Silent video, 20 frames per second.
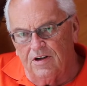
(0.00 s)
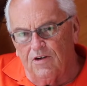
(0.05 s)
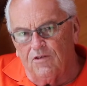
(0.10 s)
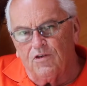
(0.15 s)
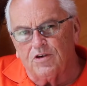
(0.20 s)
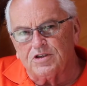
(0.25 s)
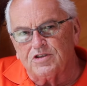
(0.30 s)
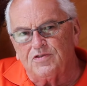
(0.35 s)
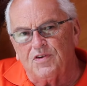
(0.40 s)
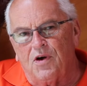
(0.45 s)

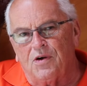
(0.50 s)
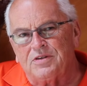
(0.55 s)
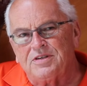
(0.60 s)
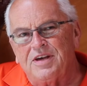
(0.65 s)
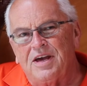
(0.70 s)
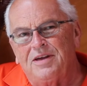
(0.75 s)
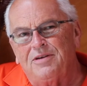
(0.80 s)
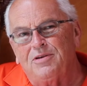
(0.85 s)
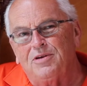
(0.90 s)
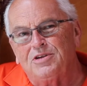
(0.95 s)
First of all, I'd
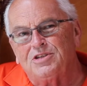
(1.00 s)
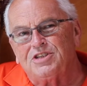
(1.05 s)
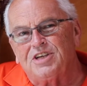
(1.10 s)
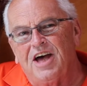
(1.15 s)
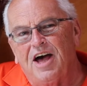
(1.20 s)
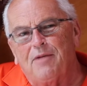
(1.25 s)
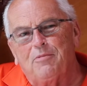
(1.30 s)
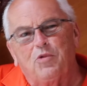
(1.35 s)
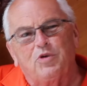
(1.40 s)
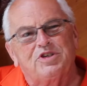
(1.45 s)
say
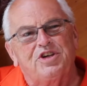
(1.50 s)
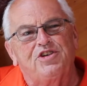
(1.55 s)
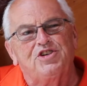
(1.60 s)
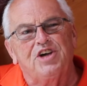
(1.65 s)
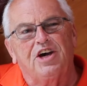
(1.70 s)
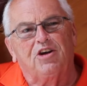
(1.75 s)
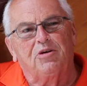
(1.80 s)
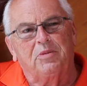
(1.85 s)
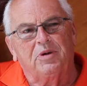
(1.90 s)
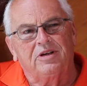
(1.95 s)
Tom was a
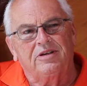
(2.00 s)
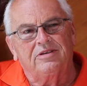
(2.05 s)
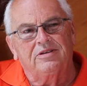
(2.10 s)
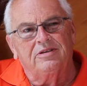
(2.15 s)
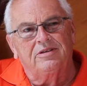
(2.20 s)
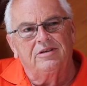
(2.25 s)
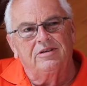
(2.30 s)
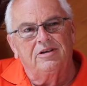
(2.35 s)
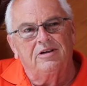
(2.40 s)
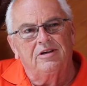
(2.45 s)
gentleman,
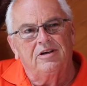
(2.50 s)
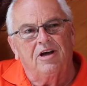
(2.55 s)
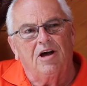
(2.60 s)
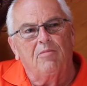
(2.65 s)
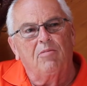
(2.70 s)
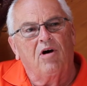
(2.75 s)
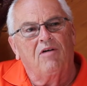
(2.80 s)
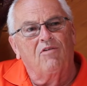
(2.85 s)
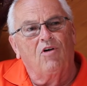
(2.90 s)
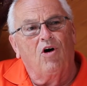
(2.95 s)

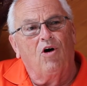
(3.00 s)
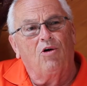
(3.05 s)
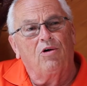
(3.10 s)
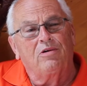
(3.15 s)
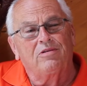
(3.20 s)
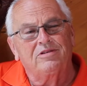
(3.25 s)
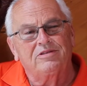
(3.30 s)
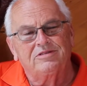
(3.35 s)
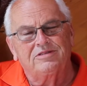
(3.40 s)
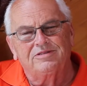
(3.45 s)
above
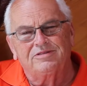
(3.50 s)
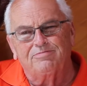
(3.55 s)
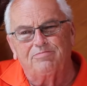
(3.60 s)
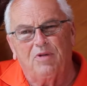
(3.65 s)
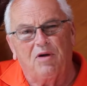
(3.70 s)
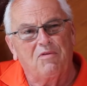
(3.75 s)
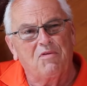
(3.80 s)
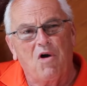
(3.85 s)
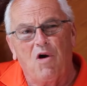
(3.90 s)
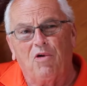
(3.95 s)

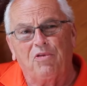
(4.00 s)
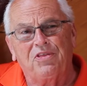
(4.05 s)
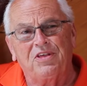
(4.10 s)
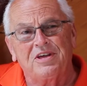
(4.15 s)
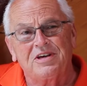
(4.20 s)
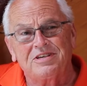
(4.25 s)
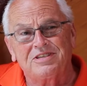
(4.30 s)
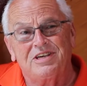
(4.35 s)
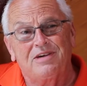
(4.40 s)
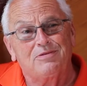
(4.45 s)
all
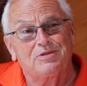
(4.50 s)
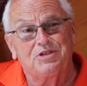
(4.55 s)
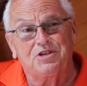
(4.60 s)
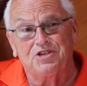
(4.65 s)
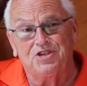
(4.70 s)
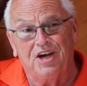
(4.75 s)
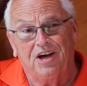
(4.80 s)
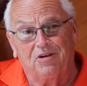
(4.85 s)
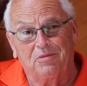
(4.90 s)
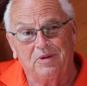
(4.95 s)
things. He was a
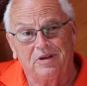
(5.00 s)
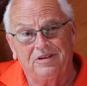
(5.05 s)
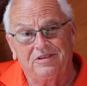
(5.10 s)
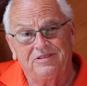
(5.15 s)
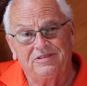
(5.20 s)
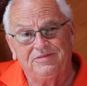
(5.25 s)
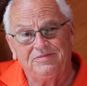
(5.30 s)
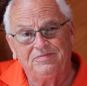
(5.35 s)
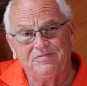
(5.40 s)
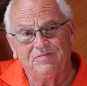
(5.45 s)
gentleman.
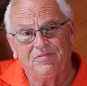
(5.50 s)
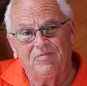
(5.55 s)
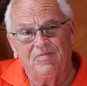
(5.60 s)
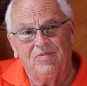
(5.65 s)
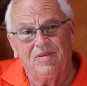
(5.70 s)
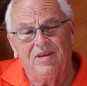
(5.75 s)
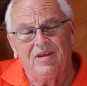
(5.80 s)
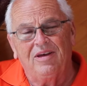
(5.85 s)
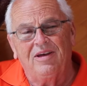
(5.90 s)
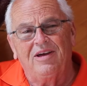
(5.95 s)

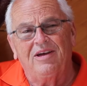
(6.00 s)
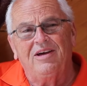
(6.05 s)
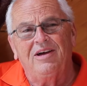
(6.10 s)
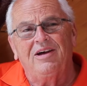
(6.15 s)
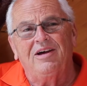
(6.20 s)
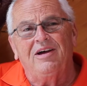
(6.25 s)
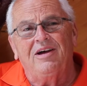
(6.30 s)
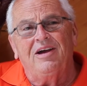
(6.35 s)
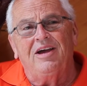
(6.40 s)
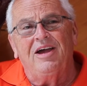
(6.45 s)

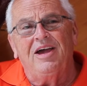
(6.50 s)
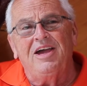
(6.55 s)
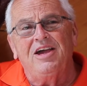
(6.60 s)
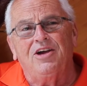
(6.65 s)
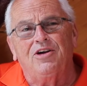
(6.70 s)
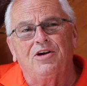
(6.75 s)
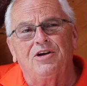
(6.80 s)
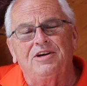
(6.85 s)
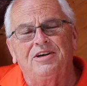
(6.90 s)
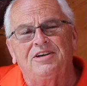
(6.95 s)
He
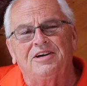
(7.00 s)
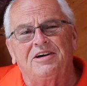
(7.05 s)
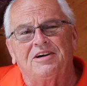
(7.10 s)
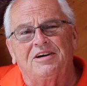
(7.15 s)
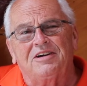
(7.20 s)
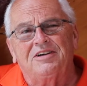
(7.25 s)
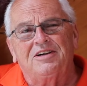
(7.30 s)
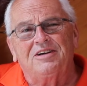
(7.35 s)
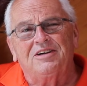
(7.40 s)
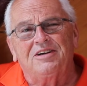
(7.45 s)

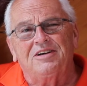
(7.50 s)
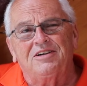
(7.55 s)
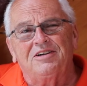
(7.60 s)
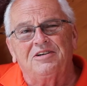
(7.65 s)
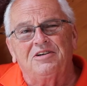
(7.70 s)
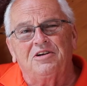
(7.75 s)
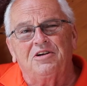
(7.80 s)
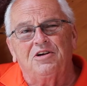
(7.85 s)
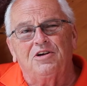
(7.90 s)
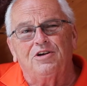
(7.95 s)
could
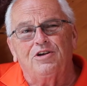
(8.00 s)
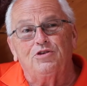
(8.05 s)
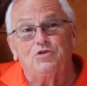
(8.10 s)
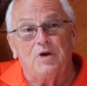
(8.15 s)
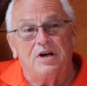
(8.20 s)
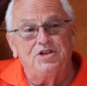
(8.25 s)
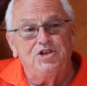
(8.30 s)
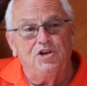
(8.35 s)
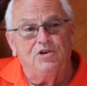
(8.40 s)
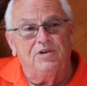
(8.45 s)

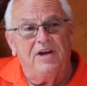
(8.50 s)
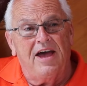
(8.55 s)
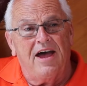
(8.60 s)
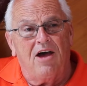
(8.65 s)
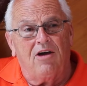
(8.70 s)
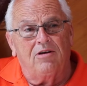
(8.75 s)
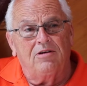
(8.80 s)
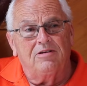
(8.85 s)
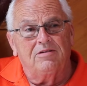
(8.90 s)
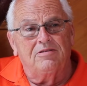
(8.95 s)
dress you
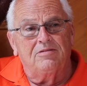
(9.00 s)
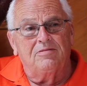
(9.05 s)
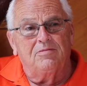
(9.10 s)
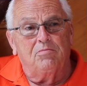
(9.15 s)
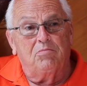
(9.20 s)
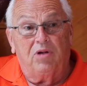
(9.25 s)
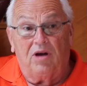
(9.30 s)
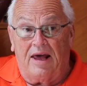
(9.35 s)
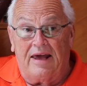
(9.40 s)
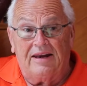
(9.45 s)
down
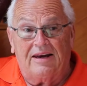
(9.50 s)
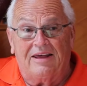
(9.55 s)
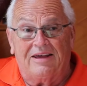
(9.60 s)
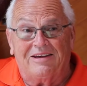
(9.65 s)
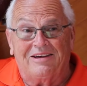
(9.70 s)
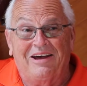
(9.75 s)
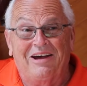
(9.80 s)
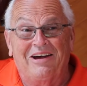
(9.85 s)
politely.